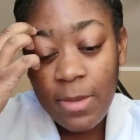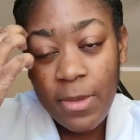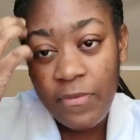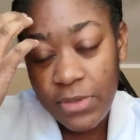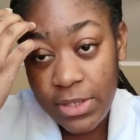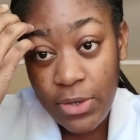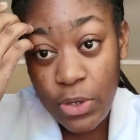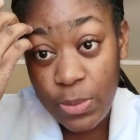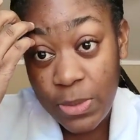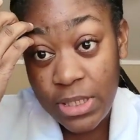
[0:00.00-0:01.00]
I have to sit down
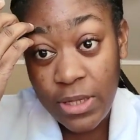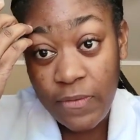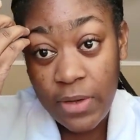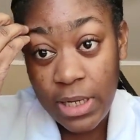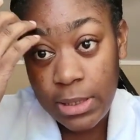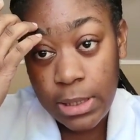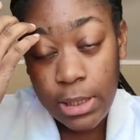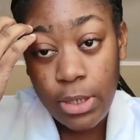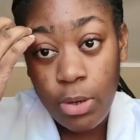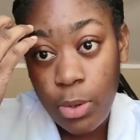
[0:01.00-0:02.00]
with myself and I say,
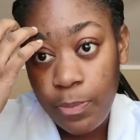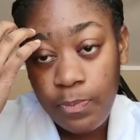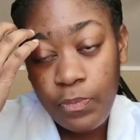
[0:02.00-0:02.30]
you're